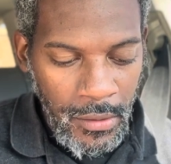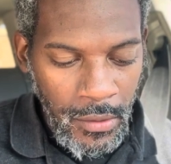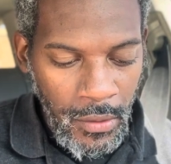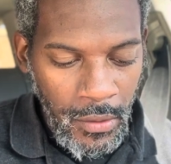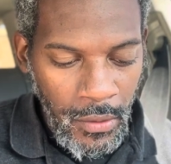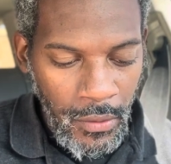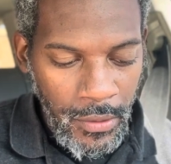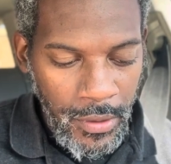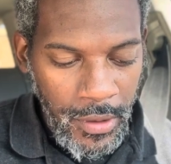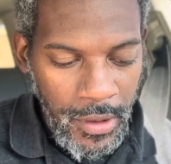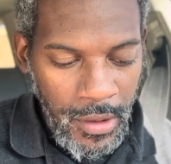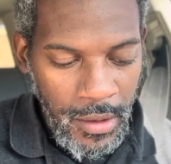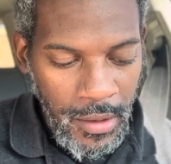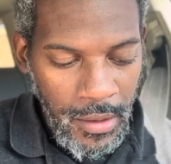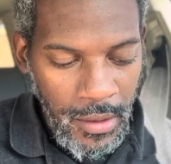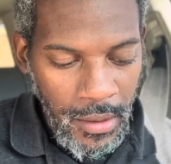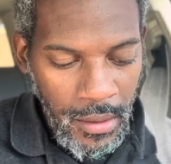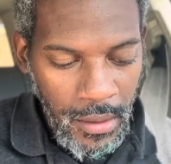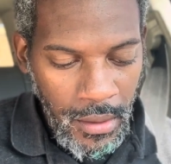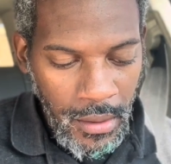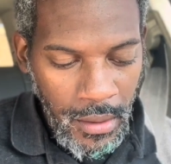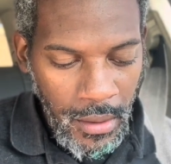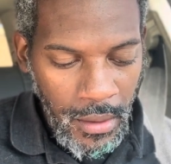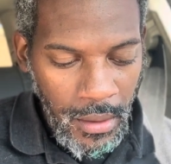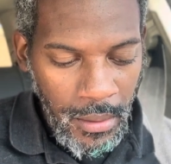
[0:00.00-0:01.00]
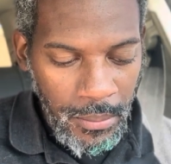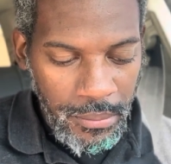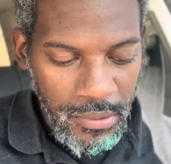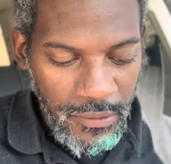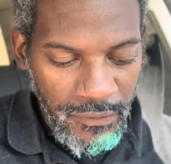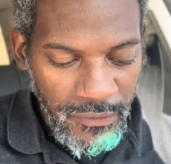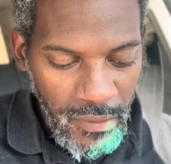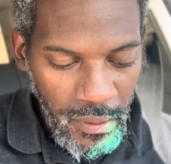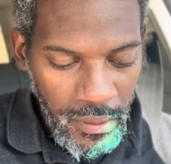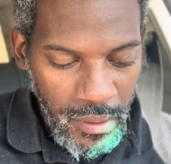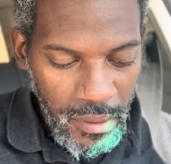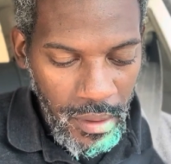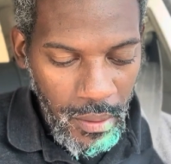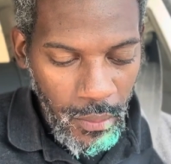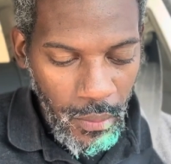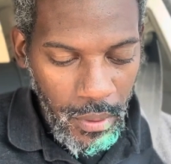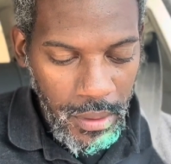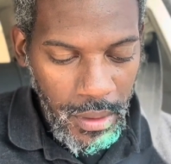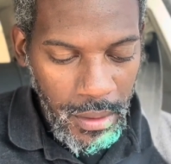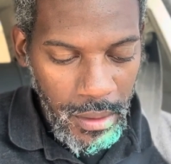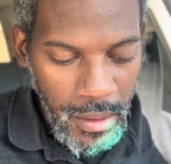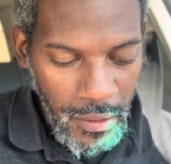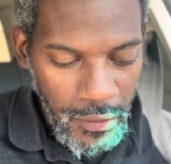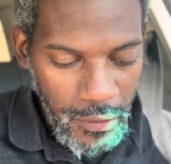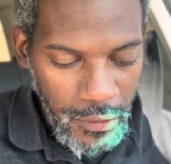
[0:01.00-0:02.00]
glory, provoking
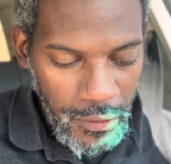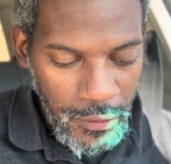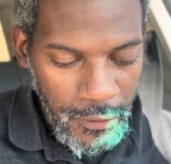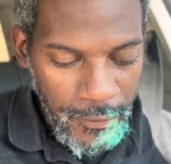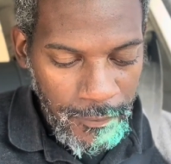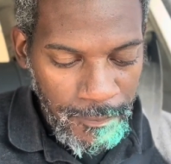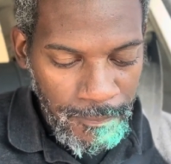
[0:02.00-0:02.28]
one another,